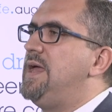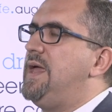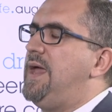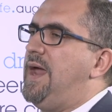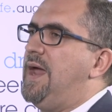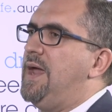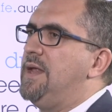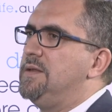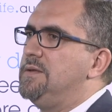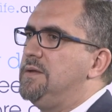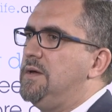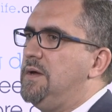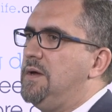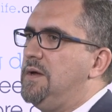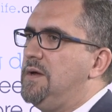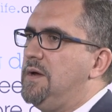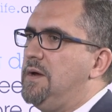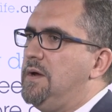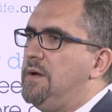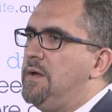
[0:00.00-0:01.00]
and
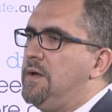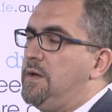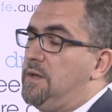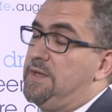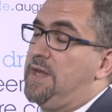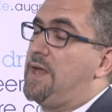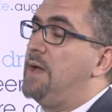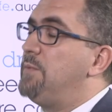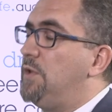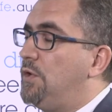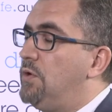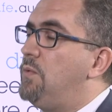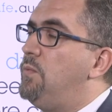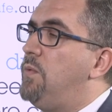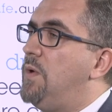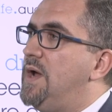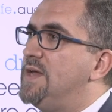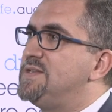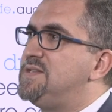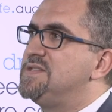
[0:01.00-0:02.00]
uh, they come a long
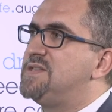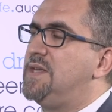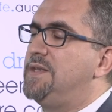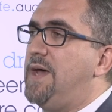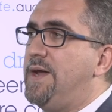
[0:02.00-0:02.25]
way since the